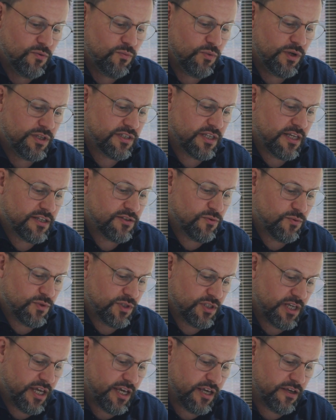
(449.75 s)
Once that's all
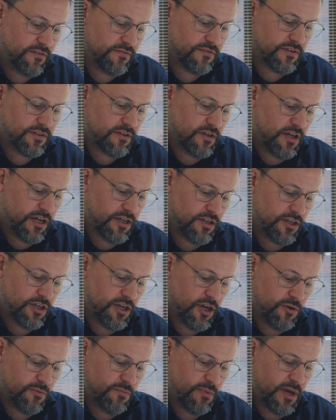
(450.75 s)
saved, I can
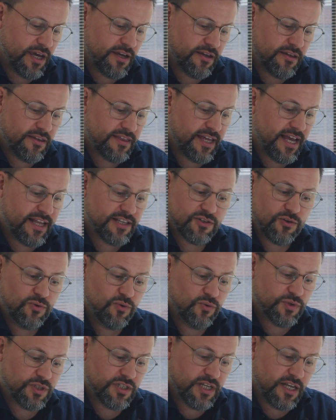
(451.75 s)
go back. That's
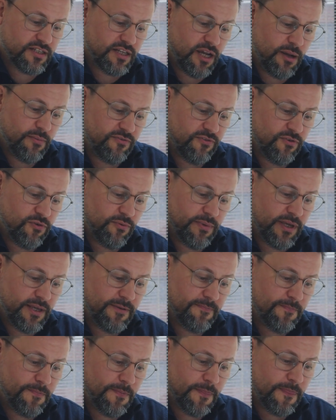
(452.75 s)
all set up for me.
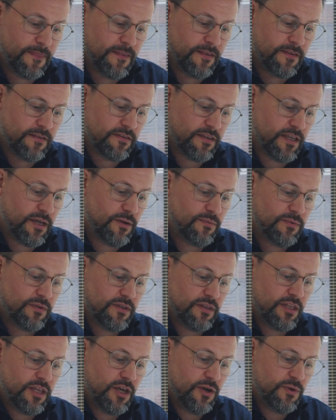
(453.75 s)
Now,
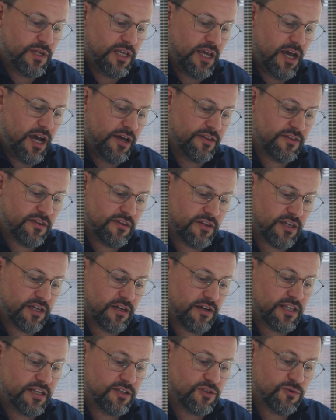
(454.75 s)
the only other thing
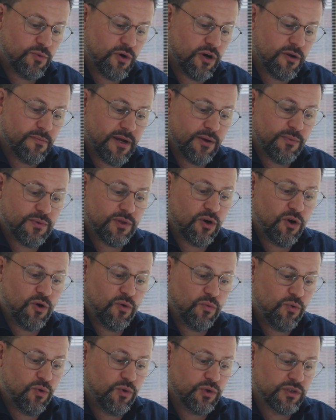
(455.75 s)
I need to worry about with the
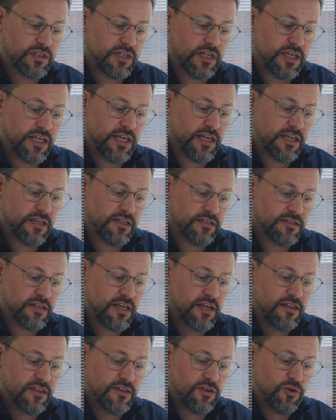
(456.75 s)
hot water is
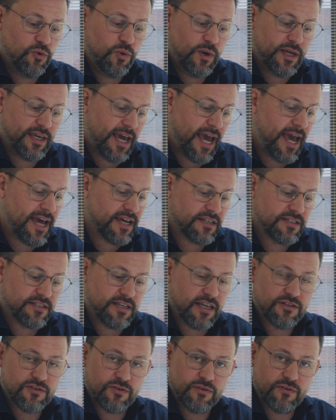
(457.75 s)
the quick
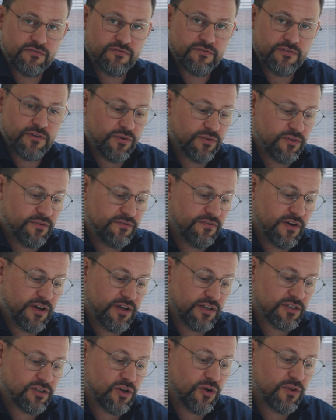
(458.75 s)
access on
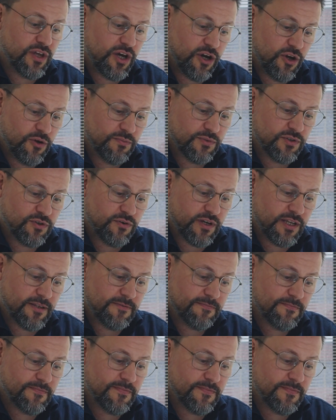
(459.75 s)
the home screen.